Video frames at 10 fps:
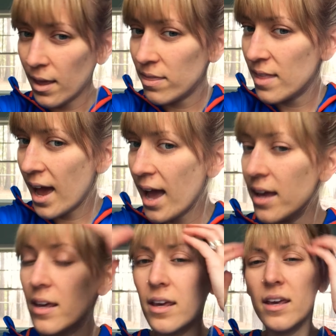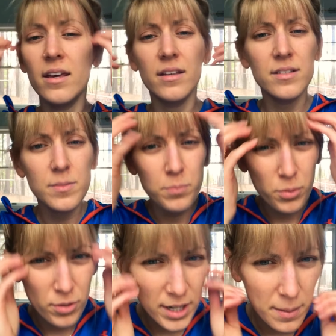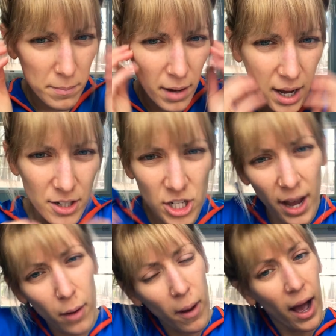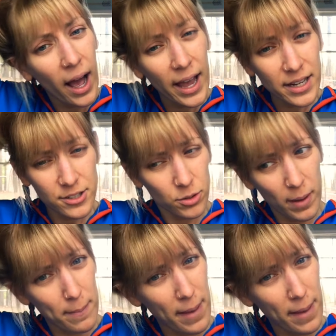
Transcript: And that is pretty much how I do my